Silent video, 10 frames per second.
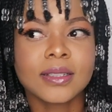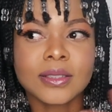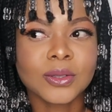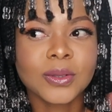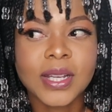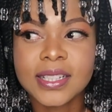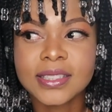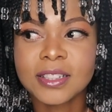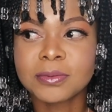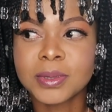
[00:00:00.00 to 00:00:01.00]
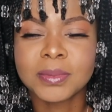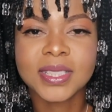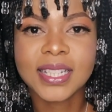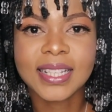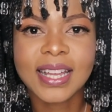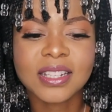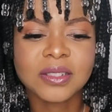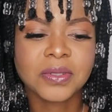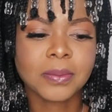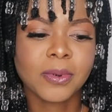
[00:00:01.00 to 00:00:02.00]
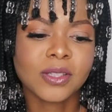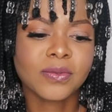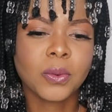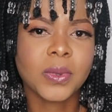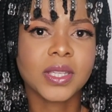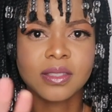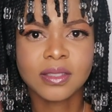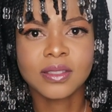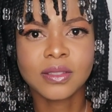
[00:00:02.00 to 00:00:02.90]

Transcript: You guys have been missing in action for the past 4 weeks.